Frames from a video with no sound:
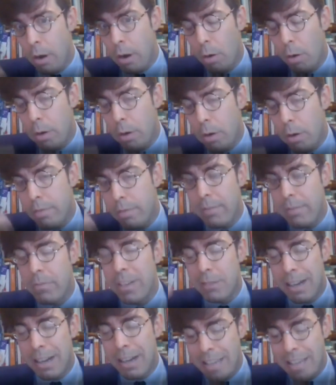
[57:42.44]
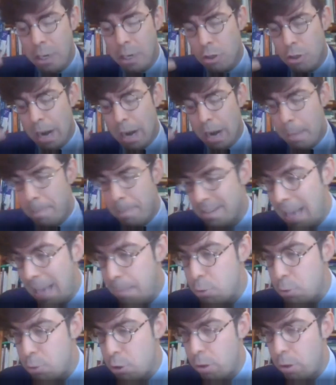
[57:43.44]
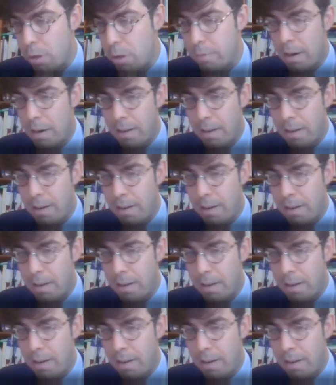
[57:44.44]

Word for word: the traditional perception of